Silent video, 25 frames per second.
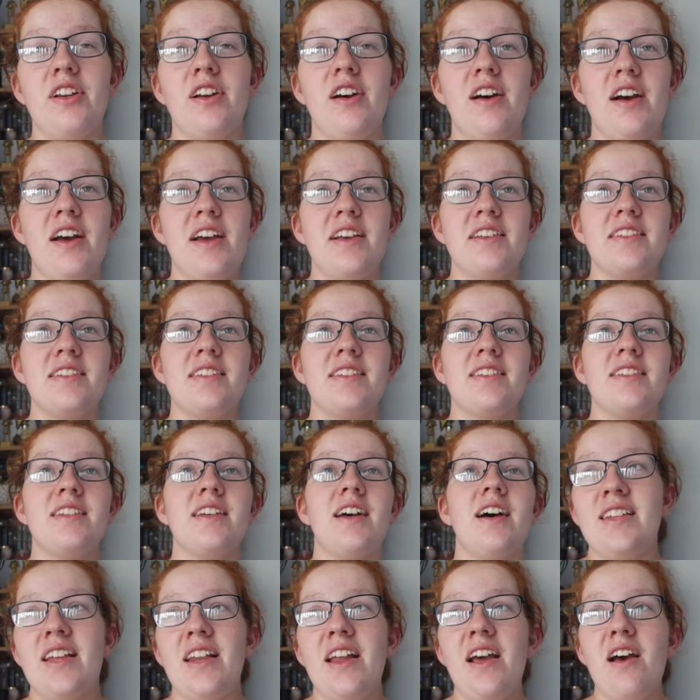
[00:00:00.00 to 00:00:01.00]
nice
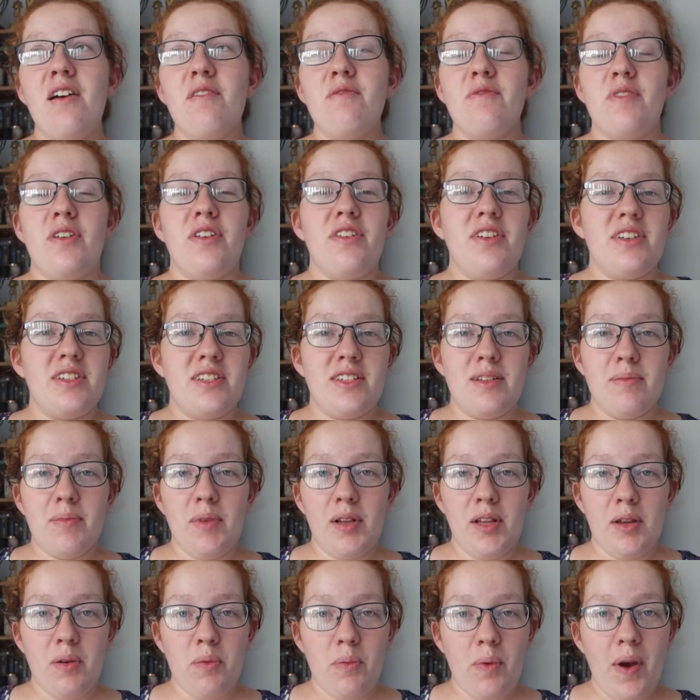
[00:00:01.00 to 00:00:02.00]
set out very
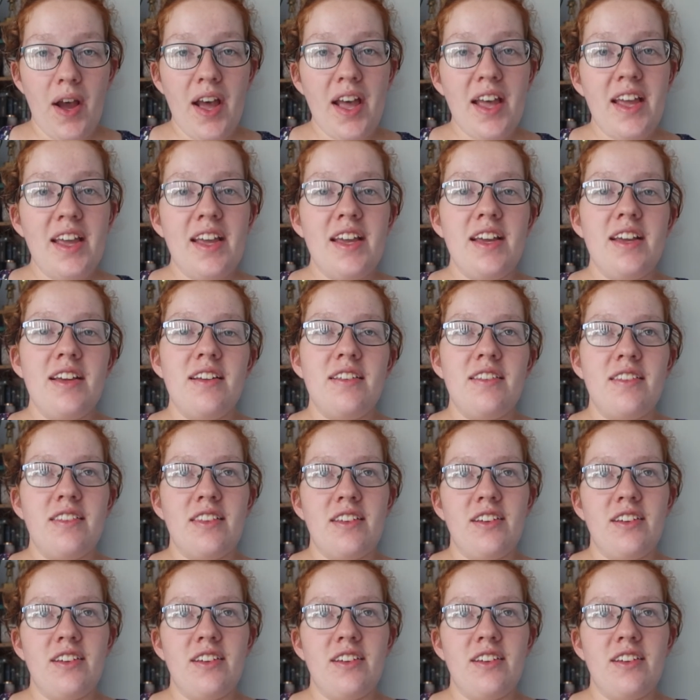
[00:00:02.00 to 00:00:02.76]
similar way